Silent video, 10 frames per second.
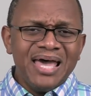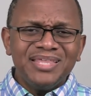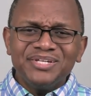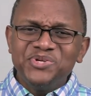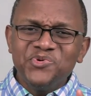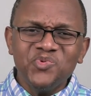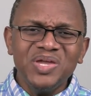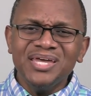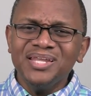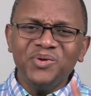that you
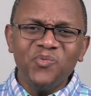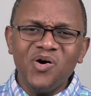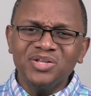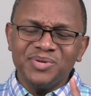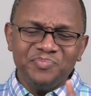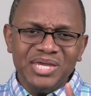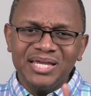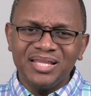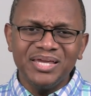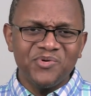really want to be
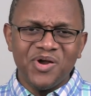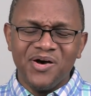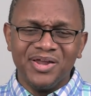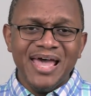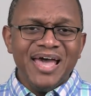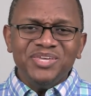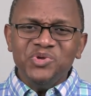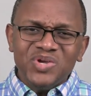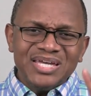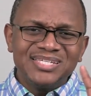clear on,
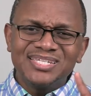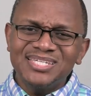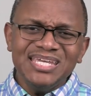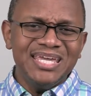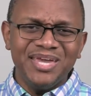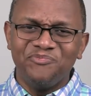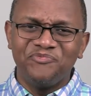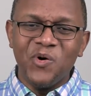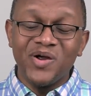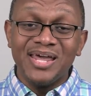you can seek Him
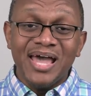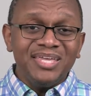for it.